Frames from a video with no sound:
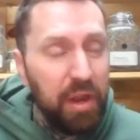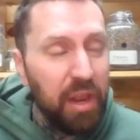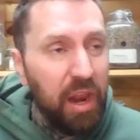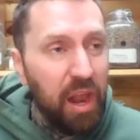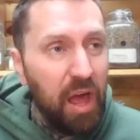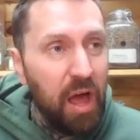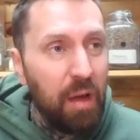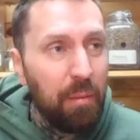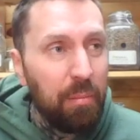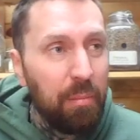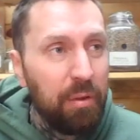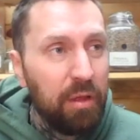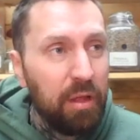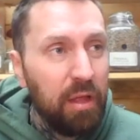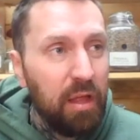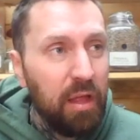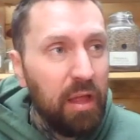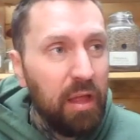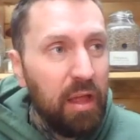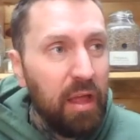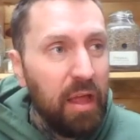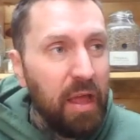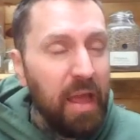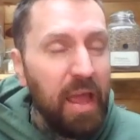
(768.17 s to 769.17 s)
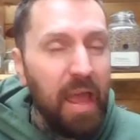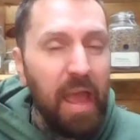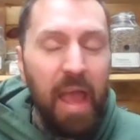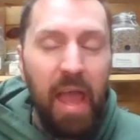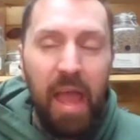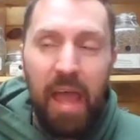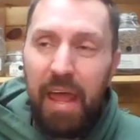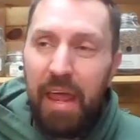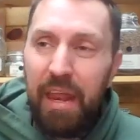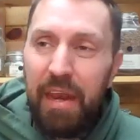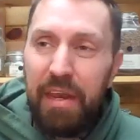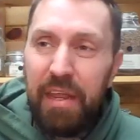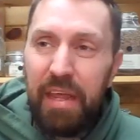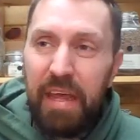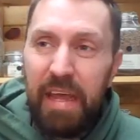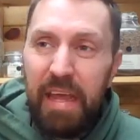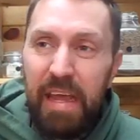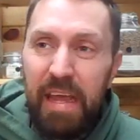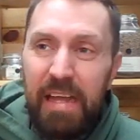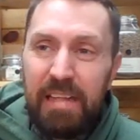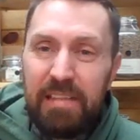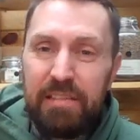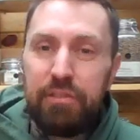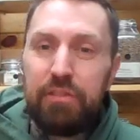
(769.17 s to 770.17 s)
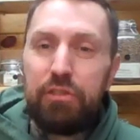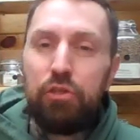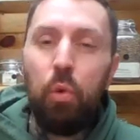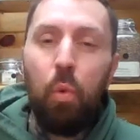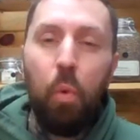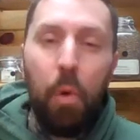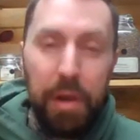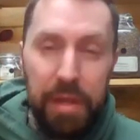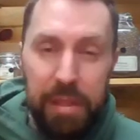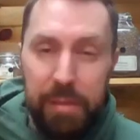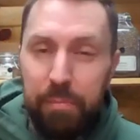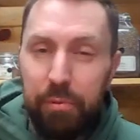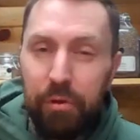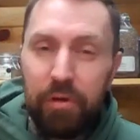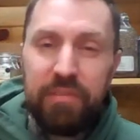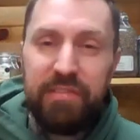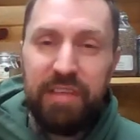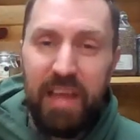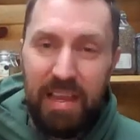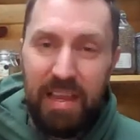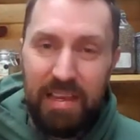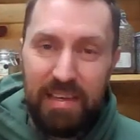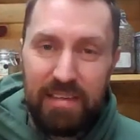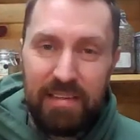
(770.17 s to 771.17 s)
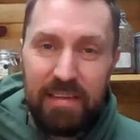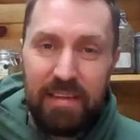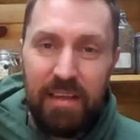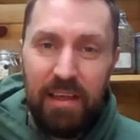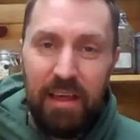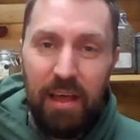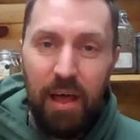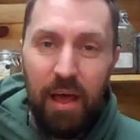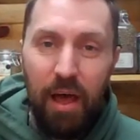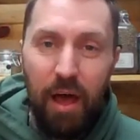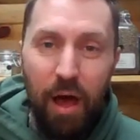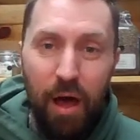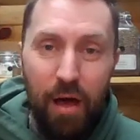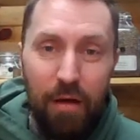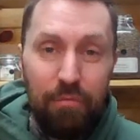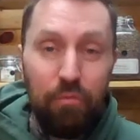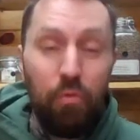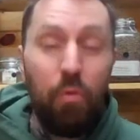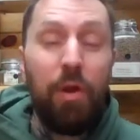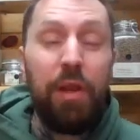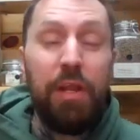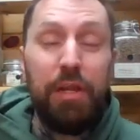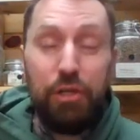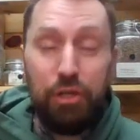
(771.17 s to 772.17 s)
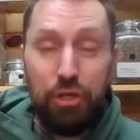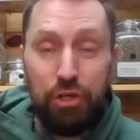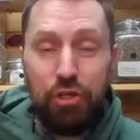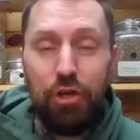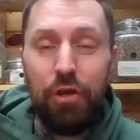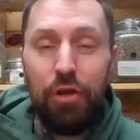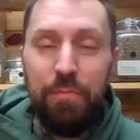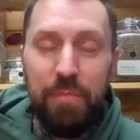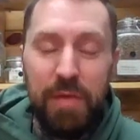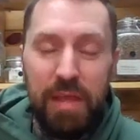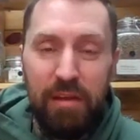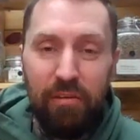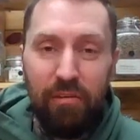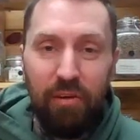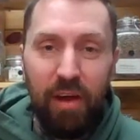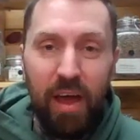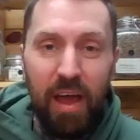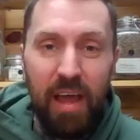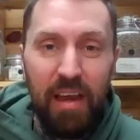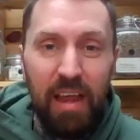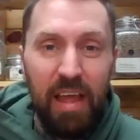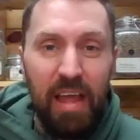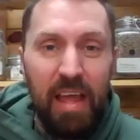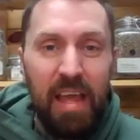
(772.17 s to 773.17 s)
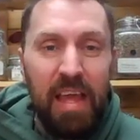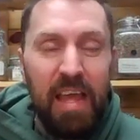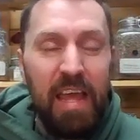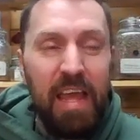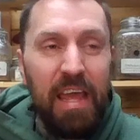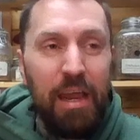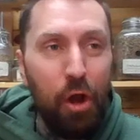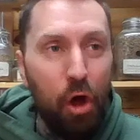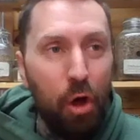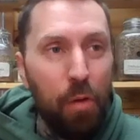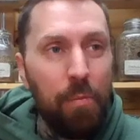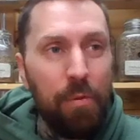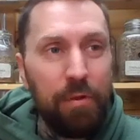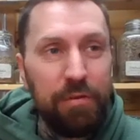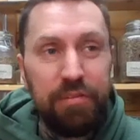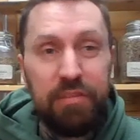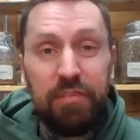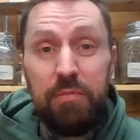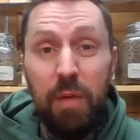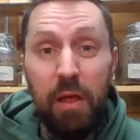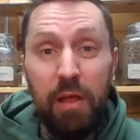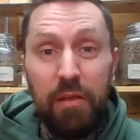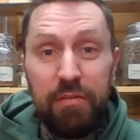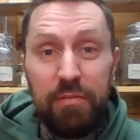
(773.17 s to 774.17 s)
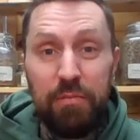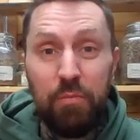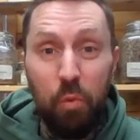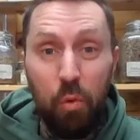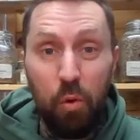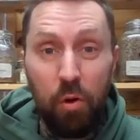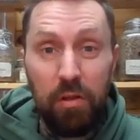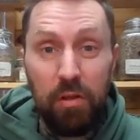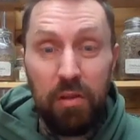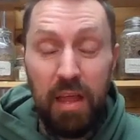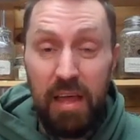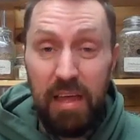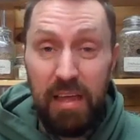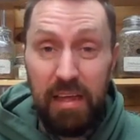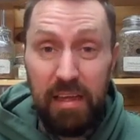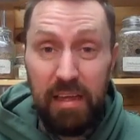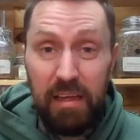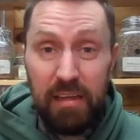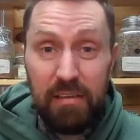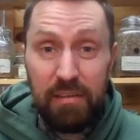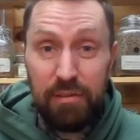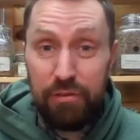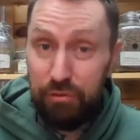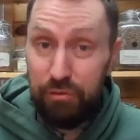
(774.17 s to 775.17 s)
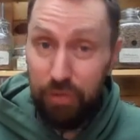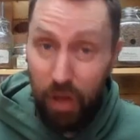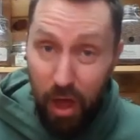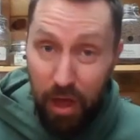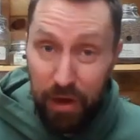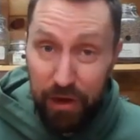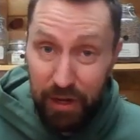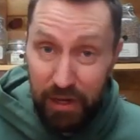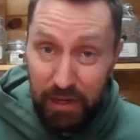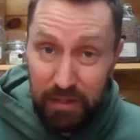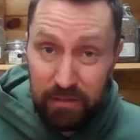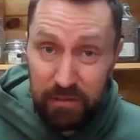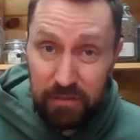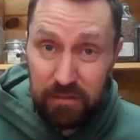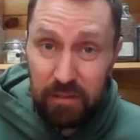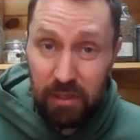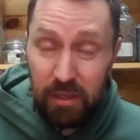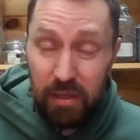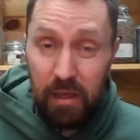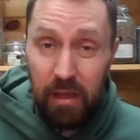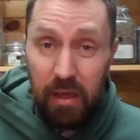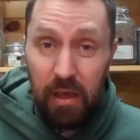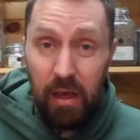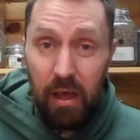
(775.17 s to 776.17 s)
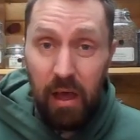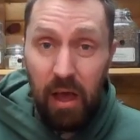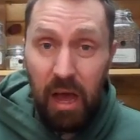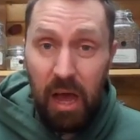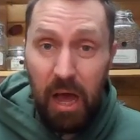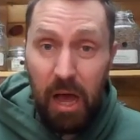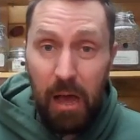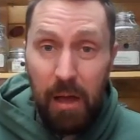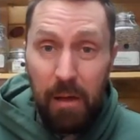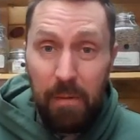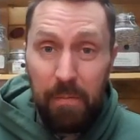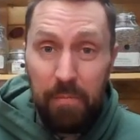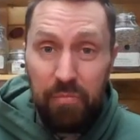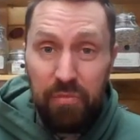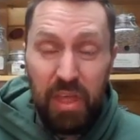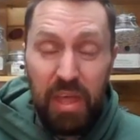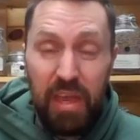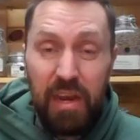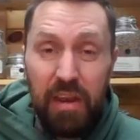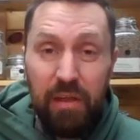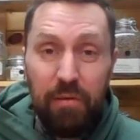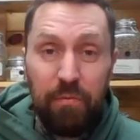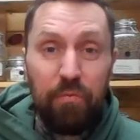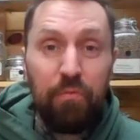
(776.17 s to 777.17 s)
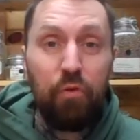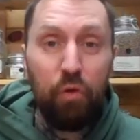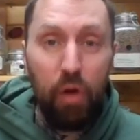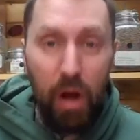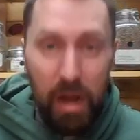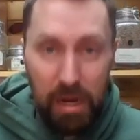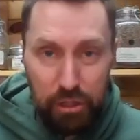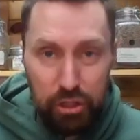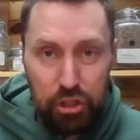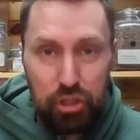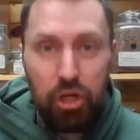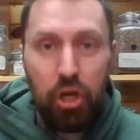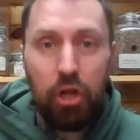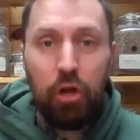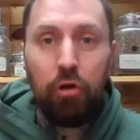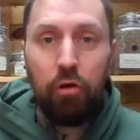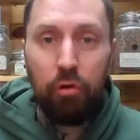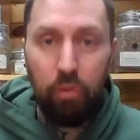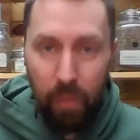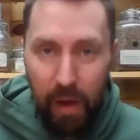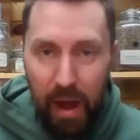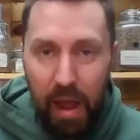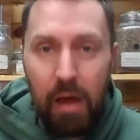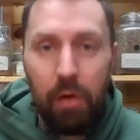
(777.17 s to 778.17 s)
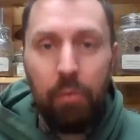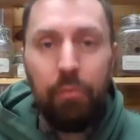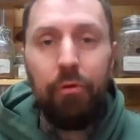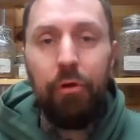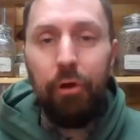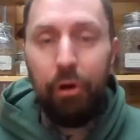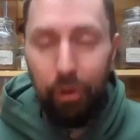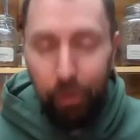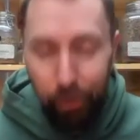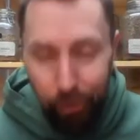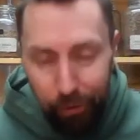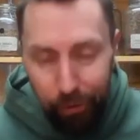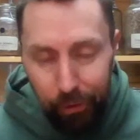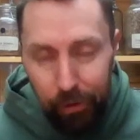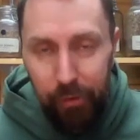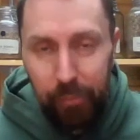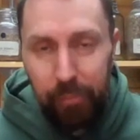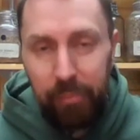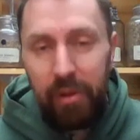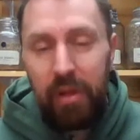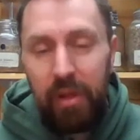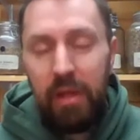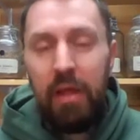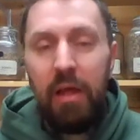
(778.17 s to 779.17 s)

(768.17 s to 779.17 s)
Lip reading: it up and it's 20% of what it should be, right? It almost smells more like sawdust than a fresh ground herb.